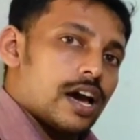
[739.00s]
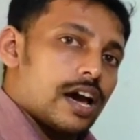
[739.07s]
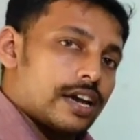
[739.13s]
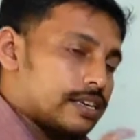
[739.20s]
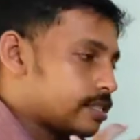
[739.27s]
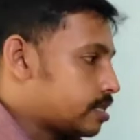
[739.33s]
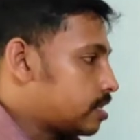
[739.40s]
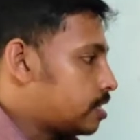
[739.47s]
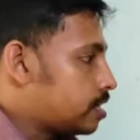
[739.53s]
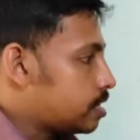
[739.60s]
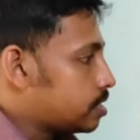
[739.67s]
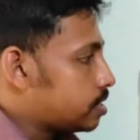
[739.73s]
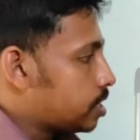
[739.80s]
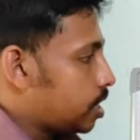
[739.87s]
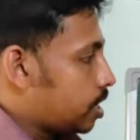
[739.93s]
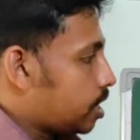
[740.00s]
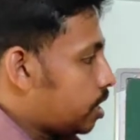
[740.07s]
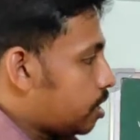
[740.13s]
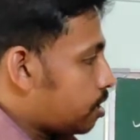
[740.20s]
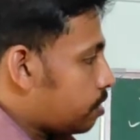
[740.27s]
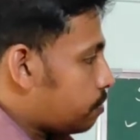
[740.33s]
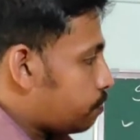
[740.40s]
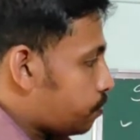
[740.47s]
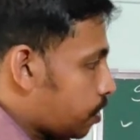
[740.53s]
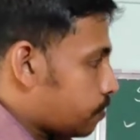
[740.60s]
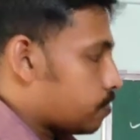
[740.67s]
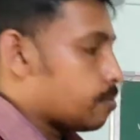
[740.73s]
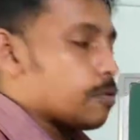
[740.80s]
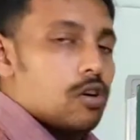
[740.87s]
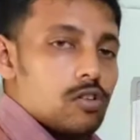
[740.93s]
and they
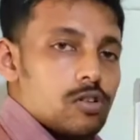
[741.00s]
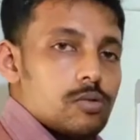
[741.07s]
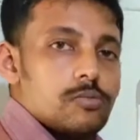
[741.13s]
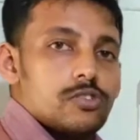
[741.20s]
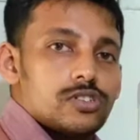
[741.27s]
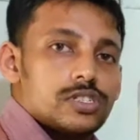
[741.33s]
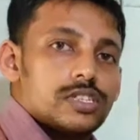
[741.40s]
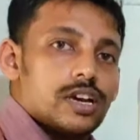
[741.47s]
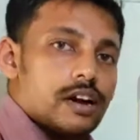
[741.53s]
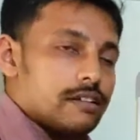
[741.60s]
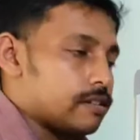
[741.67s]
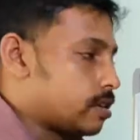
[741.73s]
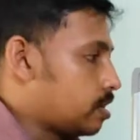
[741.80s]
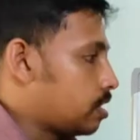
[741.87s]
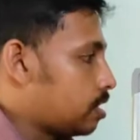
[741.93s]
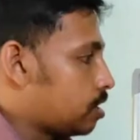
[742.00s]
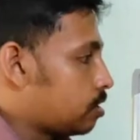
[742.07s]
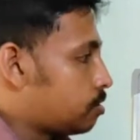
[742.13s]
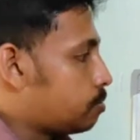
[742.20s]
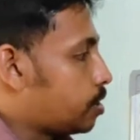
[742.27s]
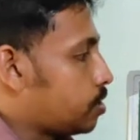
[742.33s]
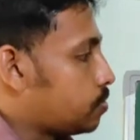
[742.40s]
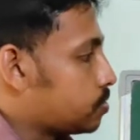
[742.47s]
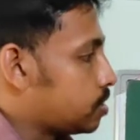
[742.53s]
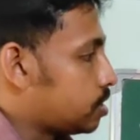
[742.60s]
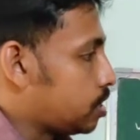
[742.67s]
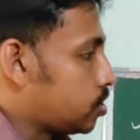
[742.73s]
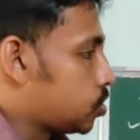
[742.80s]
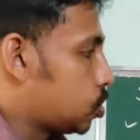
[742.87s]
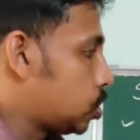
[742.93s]
perform locomotion by using
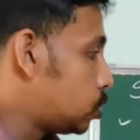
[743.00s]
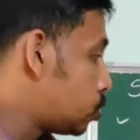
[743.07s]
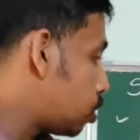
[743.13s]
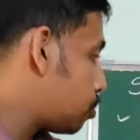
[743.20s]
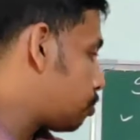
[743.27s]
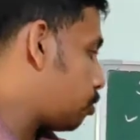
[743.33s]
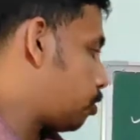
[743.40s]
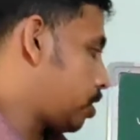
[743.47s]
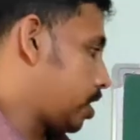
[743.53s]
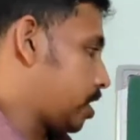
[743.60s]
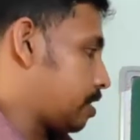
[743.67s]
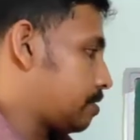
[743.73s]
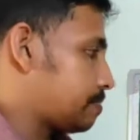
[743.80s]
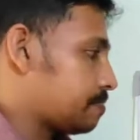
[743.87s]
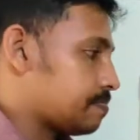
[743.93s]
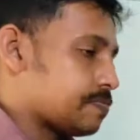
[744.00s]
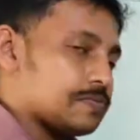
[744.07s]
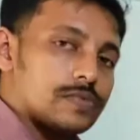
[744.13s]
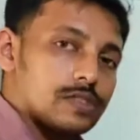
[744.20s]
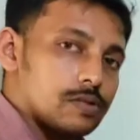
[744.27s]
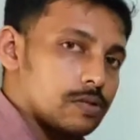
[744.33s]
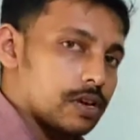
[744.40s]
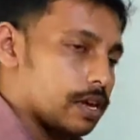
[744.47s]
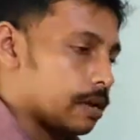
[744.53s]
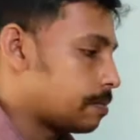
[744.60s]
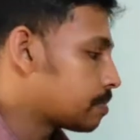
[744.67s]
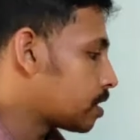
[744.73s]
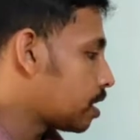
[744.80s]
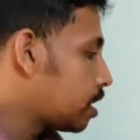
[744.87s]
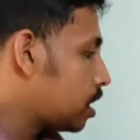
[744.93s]
the pseudopodia. Okay,
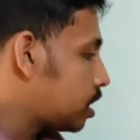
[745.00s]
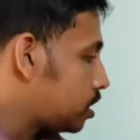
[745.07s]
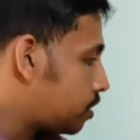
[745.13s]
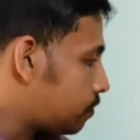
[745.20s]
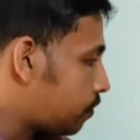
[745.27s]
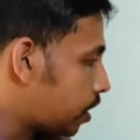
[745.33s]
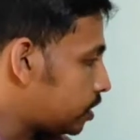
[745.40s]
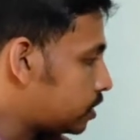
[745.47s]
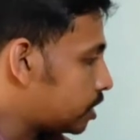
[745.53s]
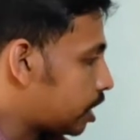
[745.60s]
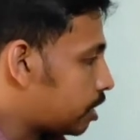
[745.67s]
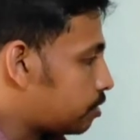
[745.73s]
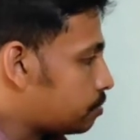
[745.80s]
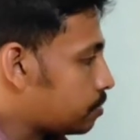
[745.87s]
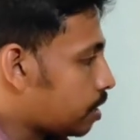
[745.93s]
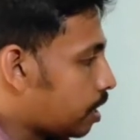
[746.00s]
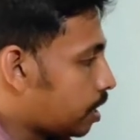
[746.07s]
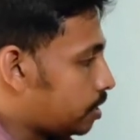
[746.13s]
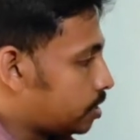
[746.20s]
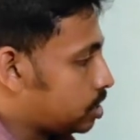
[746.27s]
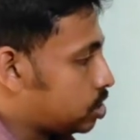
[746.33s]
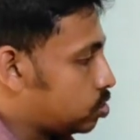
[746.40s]
the Physarum and the